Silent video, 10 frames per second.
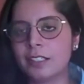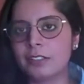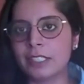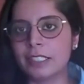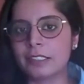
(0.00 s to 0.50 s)

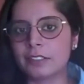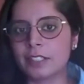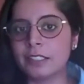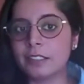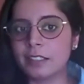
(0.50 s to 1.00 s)
create the
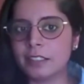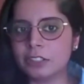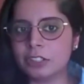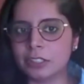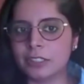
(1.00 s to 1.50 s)
right
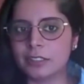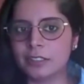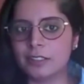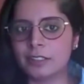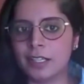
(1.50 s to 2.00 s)
culture
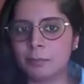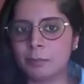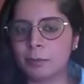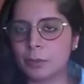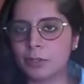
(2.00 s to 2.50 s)
that
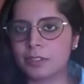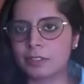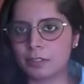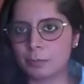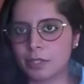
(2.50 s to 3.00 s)
promotes
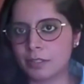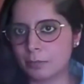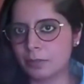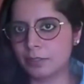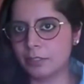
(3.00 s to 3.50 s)

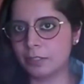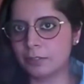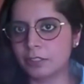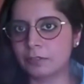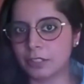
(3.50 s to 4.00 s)
responsible
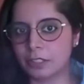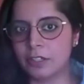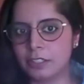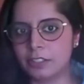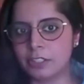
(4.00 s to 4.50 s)
use of
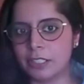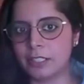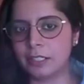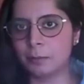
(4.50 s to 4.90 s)
technology,